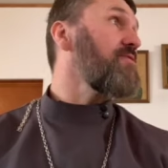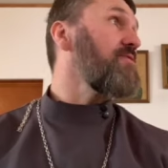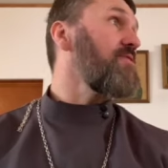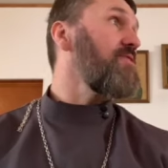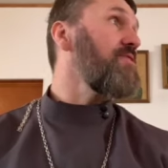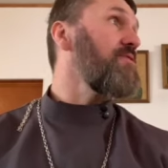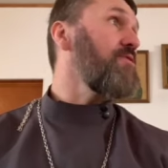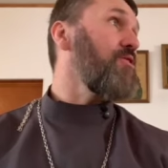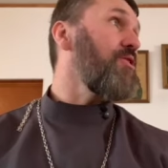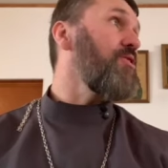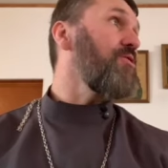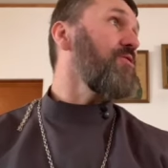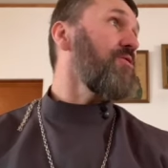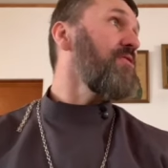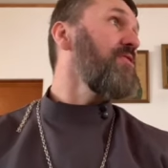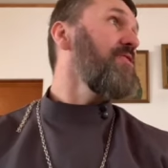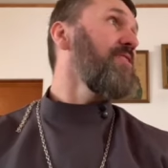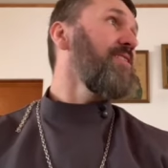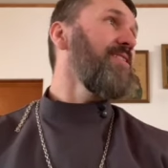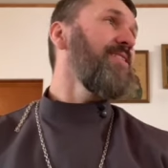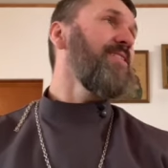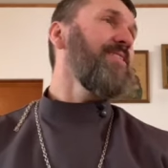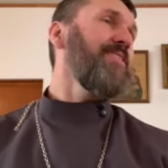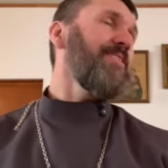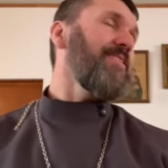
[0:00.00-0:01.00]
you know.
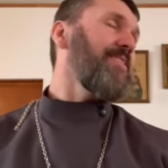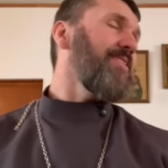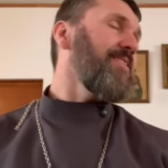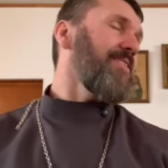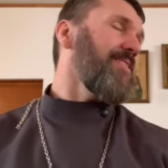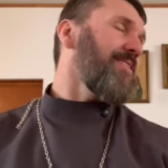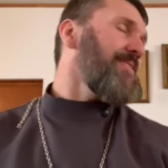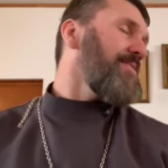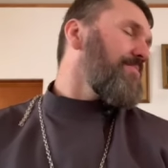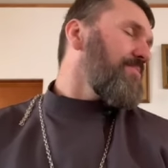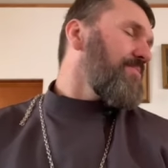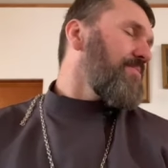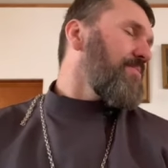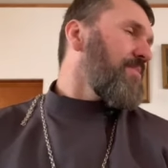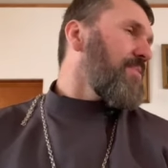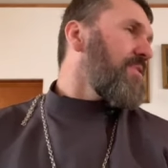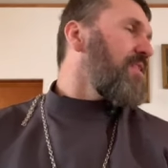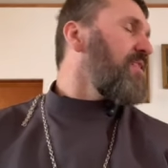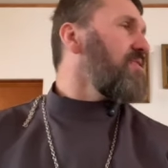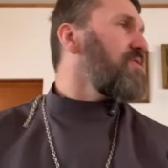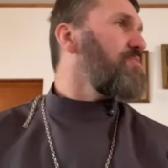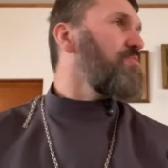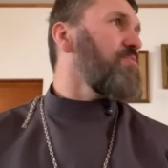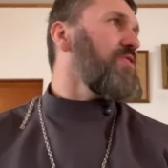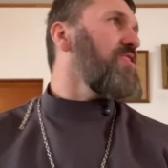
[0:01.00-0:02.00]

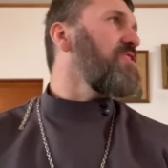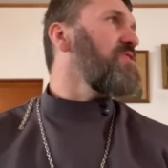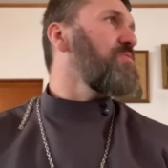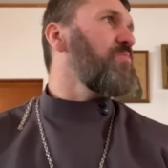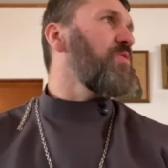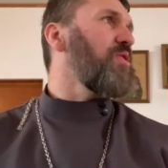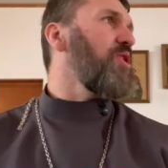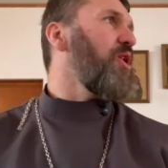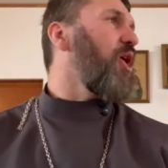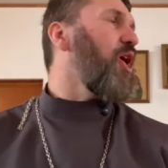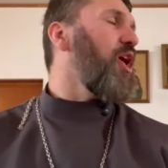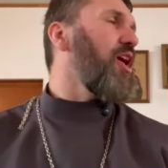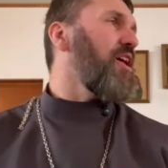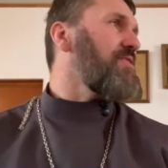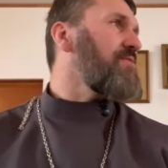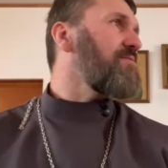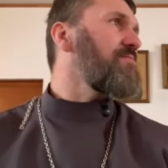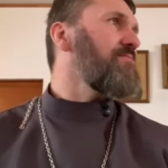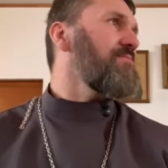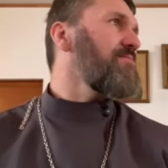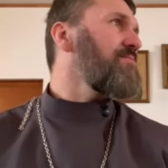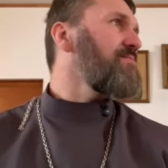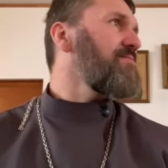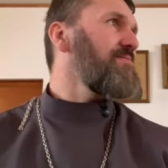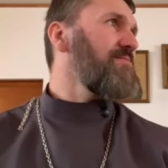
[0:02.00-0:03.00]
He's, he's
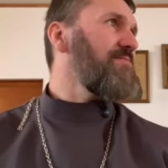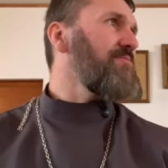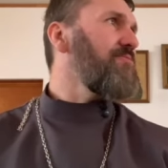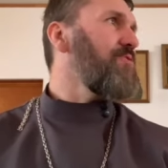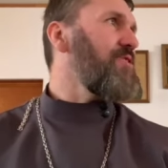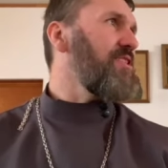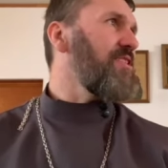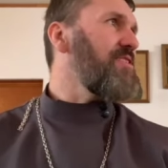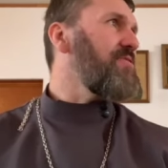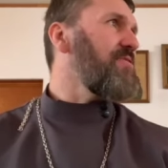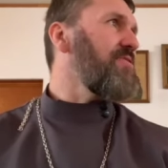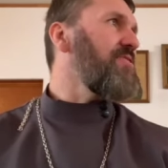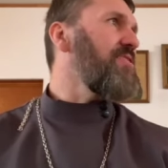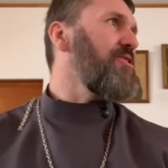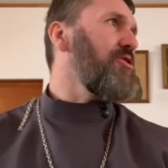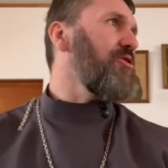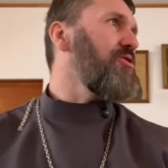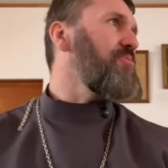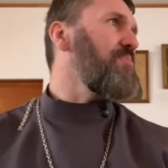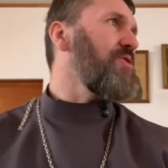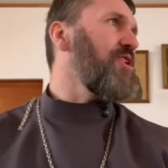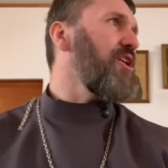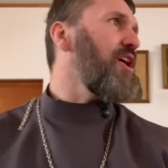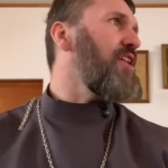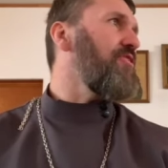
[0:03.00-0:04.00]
beyond, what you know,
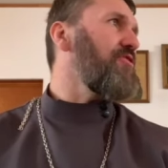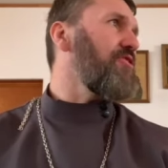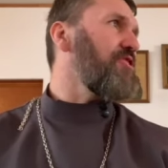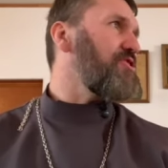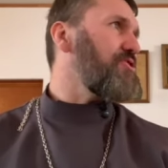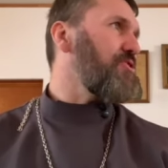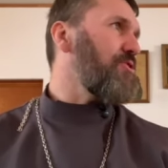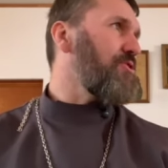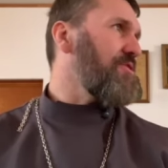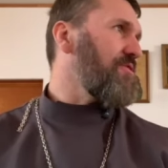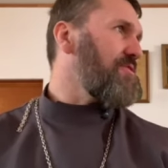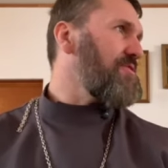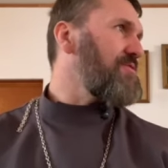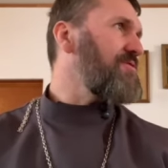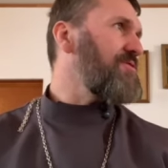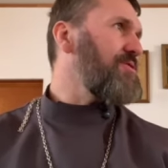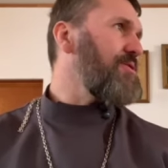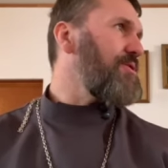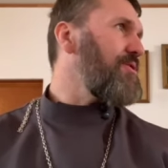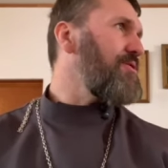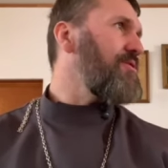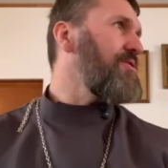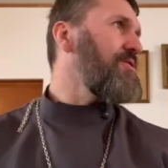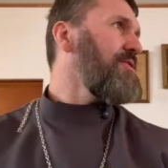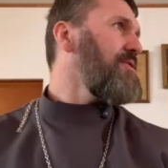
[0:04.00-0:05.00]
beyond this earth.
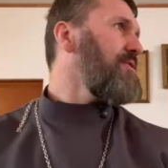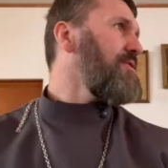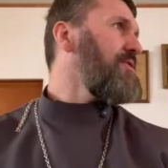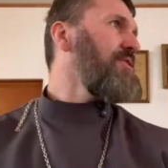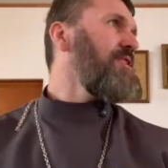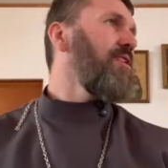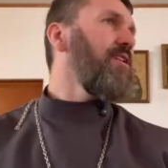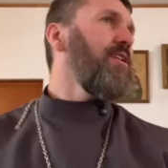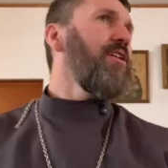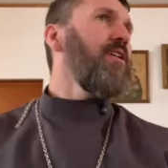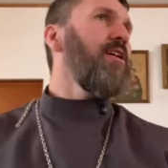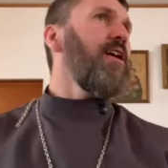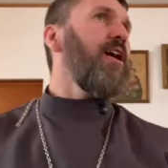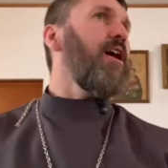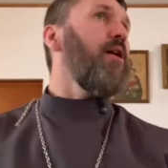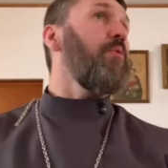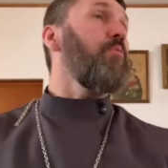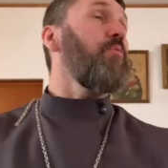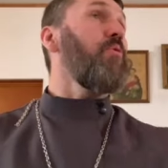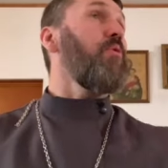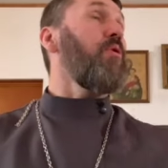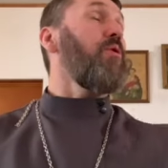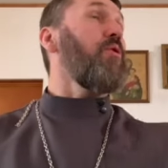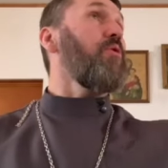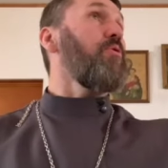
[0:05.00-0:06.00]
So
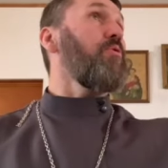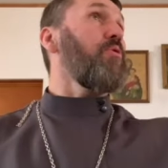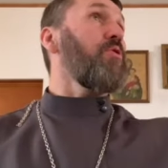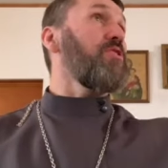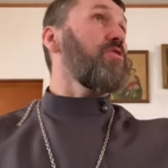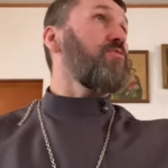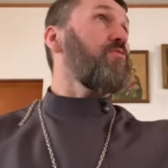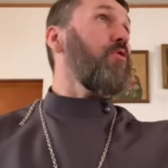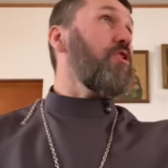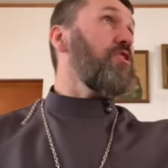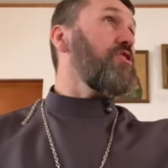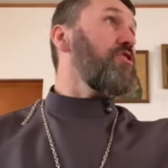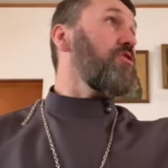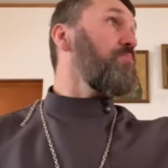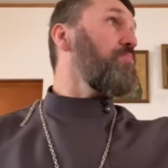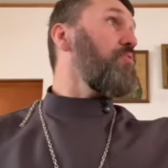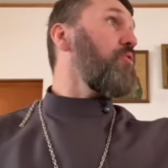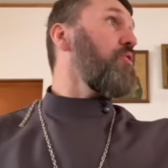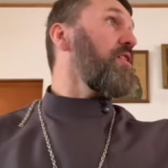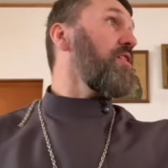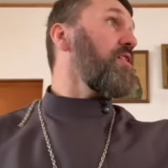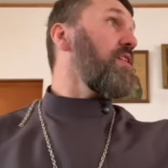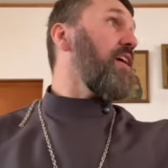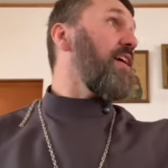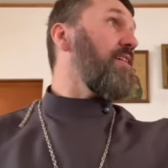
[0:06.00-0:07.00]
um, as far as your
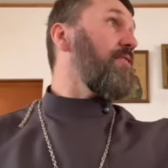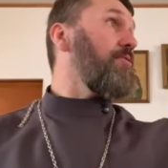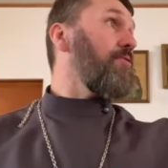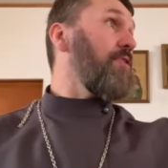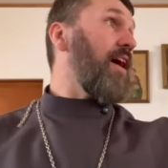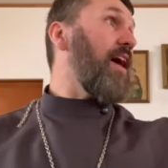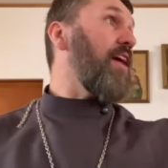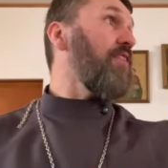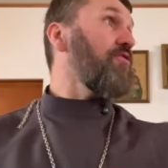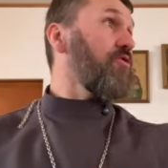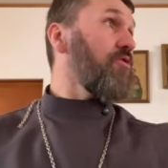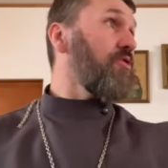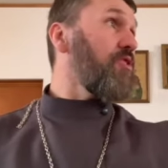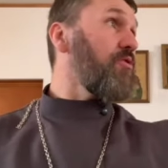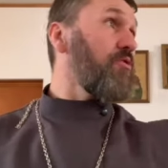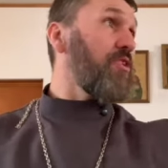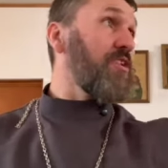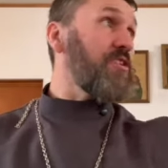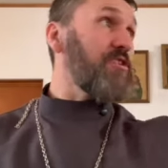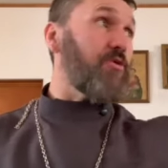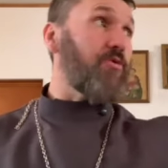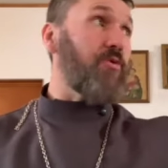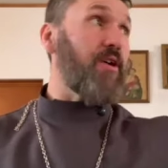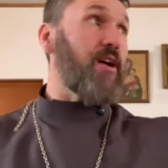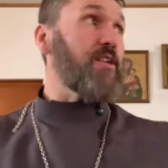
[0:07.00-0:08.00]
point, after he
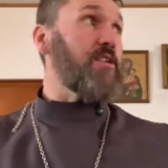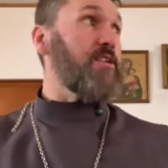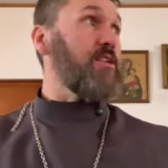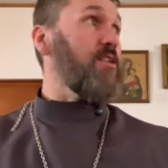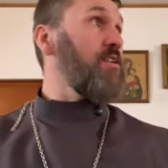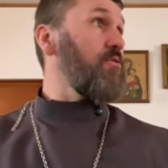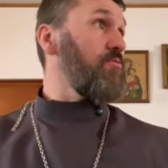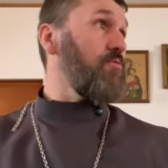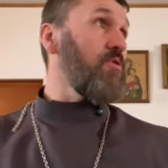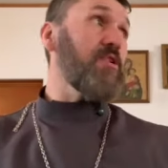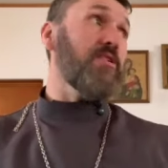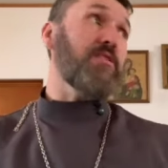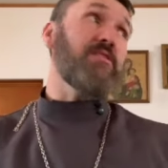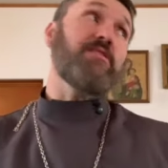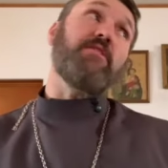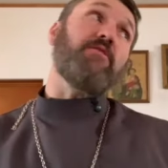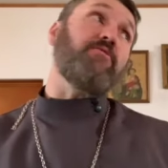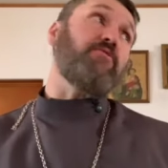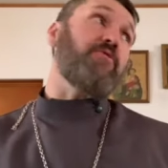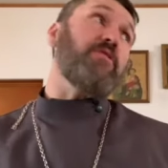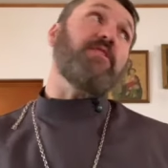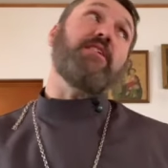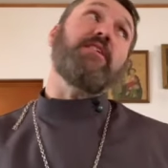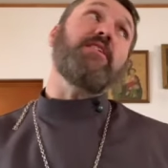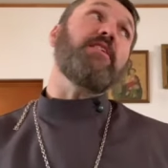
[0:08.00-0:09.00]
resurrected, he was
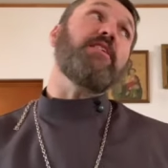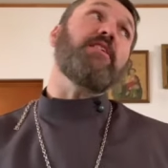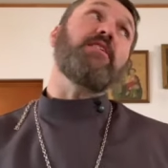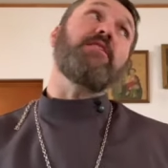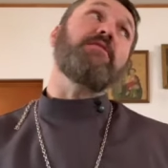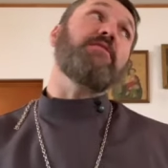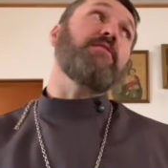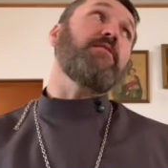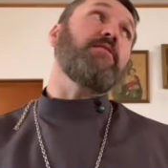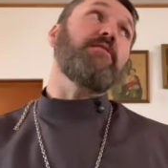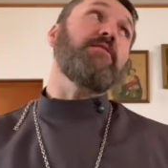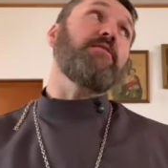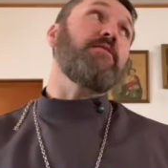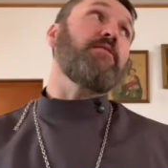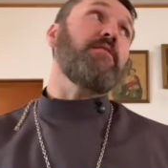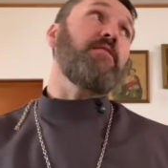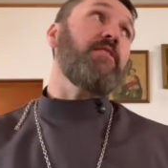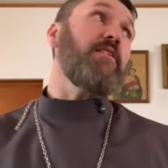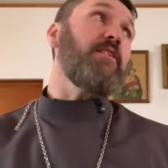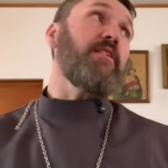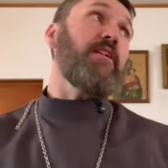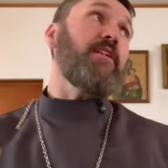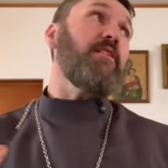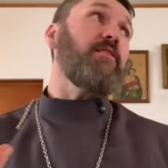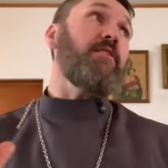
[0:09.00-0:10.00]
different. They didn't,
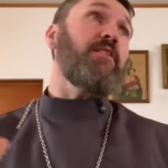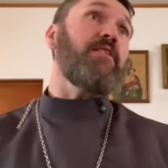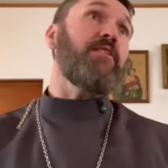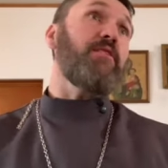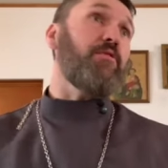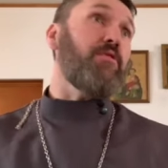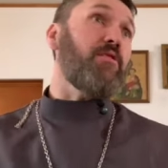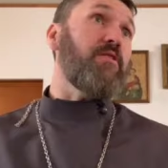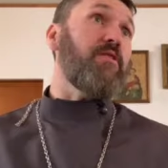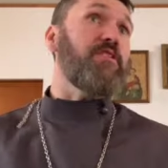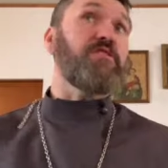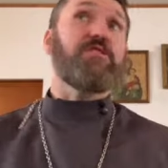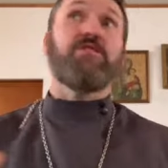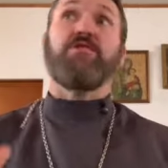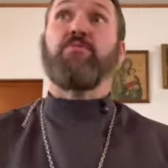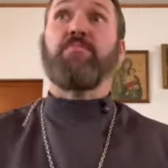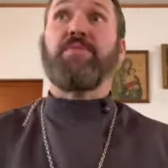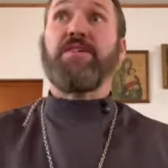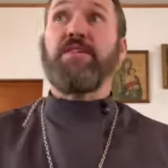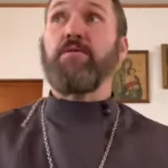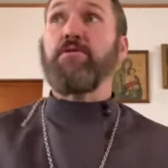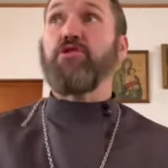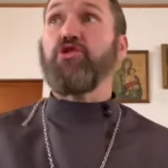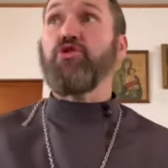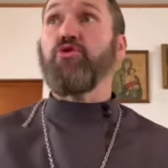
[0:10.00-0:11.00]
he, and this will
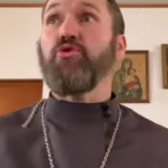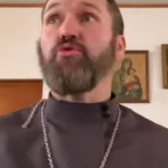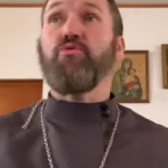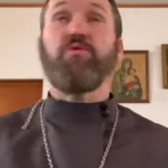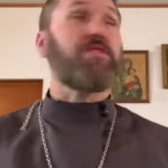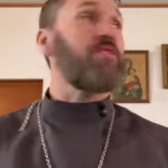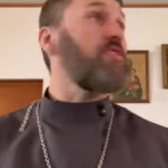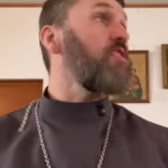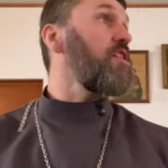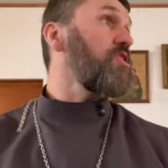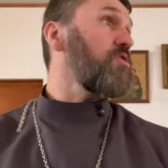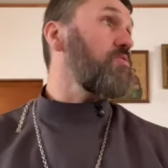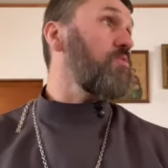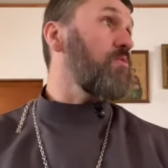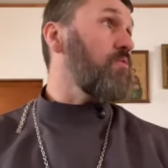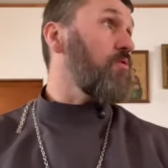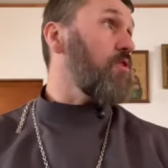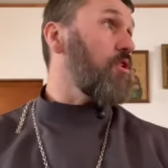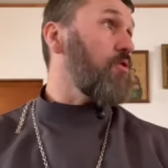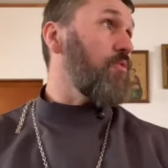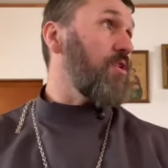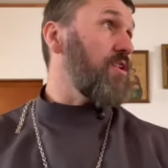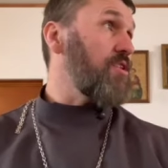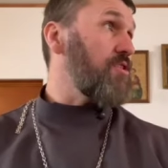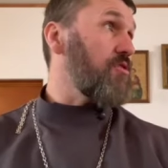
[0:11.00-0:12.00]
be true with us when
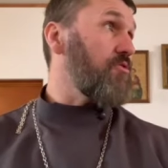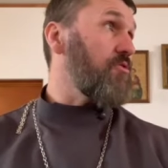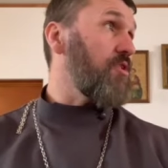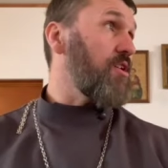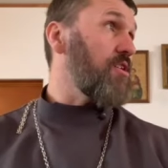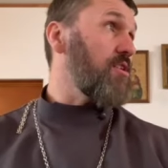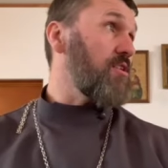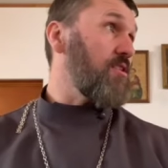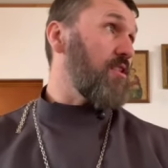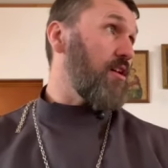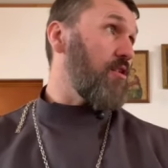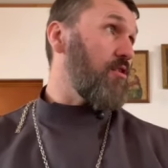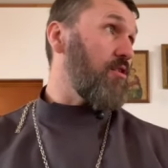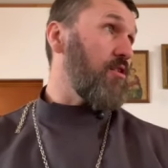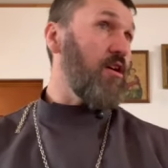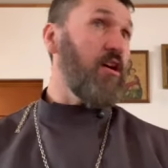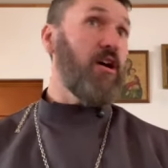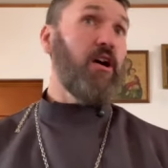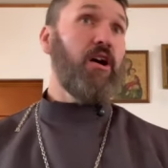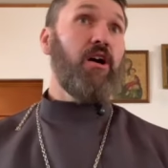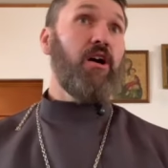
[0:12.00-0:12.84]
we're resurrected, that our,